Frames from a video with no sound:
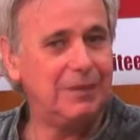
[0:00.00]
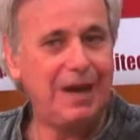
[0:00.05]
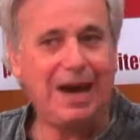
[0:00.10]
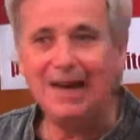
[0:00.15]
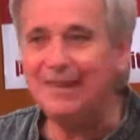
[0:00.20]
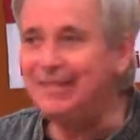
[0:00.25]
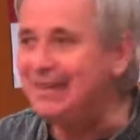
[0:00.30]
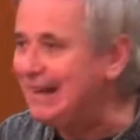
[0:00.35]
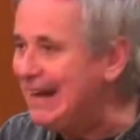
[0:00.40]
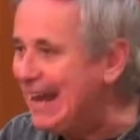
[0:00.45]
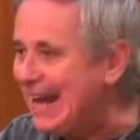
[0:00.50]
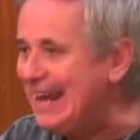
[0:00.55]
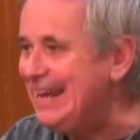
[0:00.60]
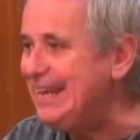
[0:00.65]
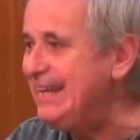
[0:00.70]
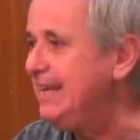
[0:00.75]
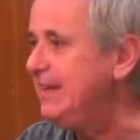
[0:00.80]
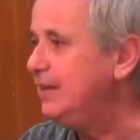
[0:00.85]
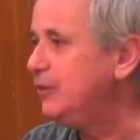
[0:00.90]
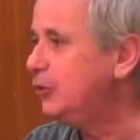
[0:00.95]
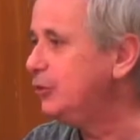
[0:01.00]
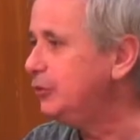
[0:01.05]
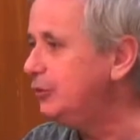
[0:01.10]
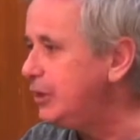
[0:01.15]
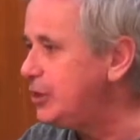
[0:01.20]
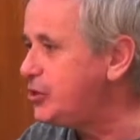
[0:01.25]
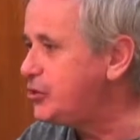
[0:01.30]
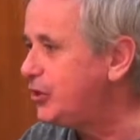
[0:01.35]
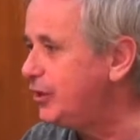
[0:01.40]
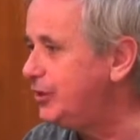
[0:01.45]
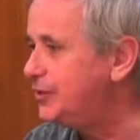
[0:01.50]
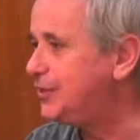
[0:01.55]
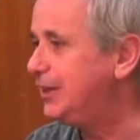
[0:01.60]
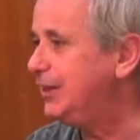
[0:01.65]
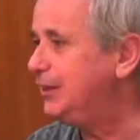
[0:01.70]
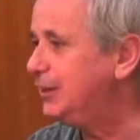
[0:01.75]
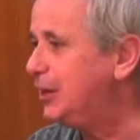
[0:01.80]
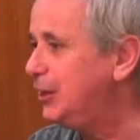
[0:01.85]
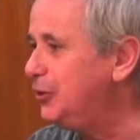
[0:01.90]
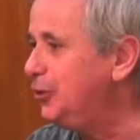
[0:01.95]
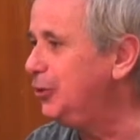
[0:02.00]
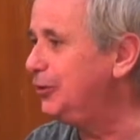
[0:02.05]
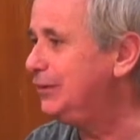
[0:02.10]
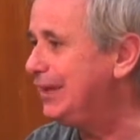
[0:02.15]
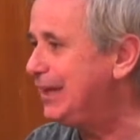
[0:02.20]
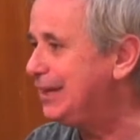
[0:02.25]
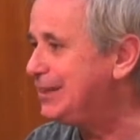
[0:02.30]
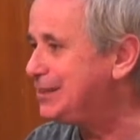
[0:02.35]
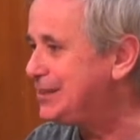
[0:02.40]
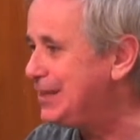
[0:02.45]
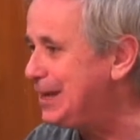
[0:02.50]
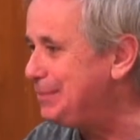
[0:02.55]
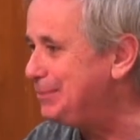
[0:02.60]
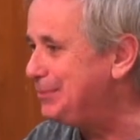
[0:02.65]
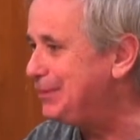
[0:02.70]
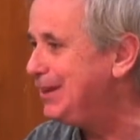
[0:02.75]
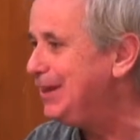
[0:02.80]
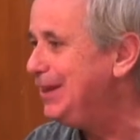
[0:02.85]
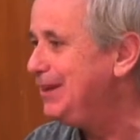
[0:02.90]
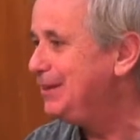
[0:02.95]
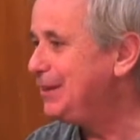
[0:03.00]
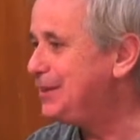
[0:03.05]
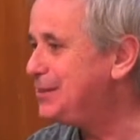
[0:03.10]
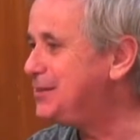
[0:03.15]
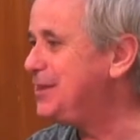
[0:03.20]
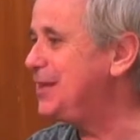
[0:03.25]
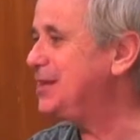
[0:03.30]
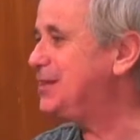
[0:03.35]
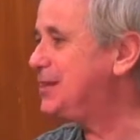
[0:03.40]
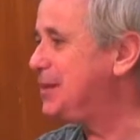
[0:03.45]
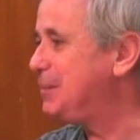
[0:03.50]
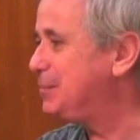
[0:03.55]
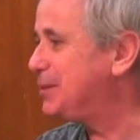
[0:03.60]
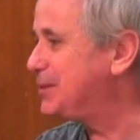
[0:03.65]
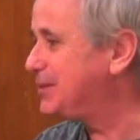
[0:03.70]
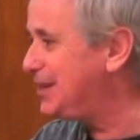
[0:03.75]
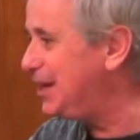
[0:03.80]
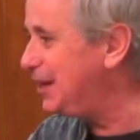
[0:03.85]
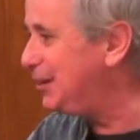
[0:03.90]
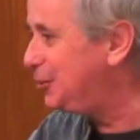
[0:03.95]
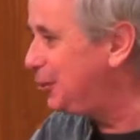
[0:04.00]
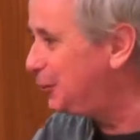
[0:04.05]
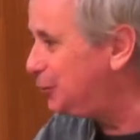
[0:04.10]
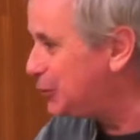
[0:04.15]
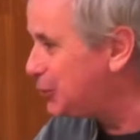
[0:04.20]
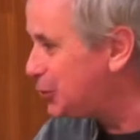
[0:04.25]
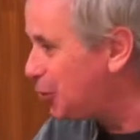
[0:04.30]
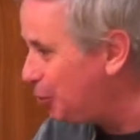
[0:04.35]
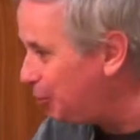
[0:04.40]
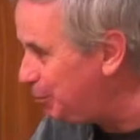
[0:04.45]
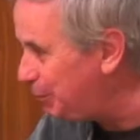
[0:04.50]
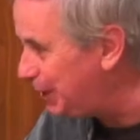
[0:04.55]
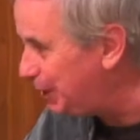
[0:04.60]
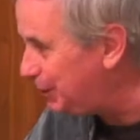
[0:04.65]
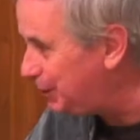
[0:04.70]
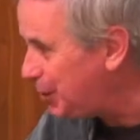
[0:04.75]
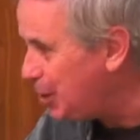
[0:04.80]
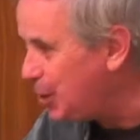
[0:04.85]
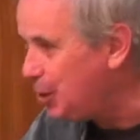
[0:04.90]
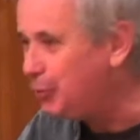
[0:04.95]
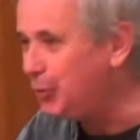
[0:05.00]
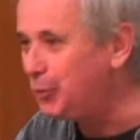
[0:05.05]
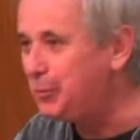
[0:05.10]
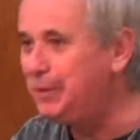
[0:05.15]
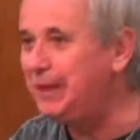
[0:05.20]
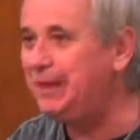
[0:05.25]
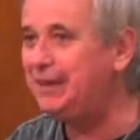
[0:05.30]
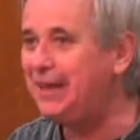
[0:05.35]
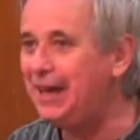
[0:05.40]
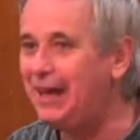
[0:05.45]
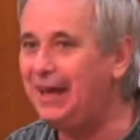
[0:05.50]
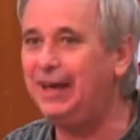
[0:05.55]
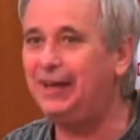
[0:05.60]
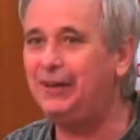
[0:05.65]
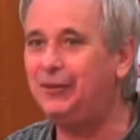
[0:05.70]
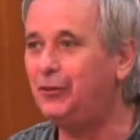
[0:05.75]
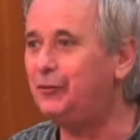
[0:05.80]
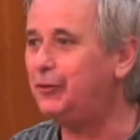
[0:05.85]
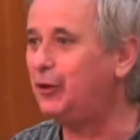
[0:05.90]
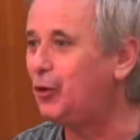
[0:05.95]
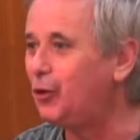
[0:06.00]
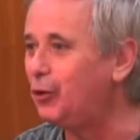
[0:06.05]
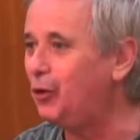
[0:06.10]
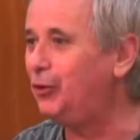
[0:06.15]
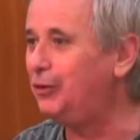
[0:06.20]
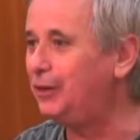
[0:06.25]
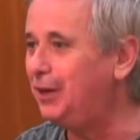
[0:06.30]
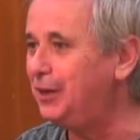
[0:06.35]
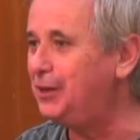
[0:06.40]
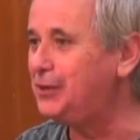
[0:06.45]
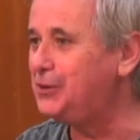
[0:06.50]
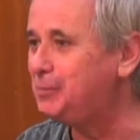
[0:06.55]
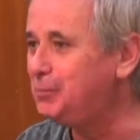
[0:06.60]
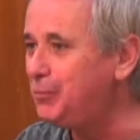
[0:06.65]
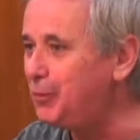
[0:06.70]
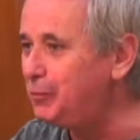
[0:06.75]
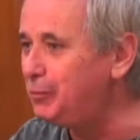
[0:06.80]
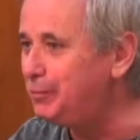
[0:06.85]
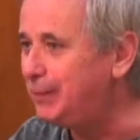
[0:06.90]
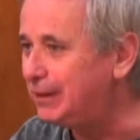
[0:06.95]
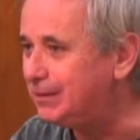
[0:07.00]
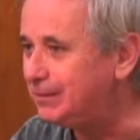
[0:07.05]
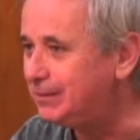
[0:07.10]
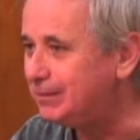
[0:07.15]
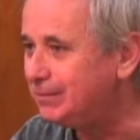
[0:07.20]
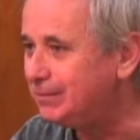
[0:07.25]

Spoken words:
Under any conditions, it cannot accept that 60% of its homeland would be in the hand of a colonialist movement.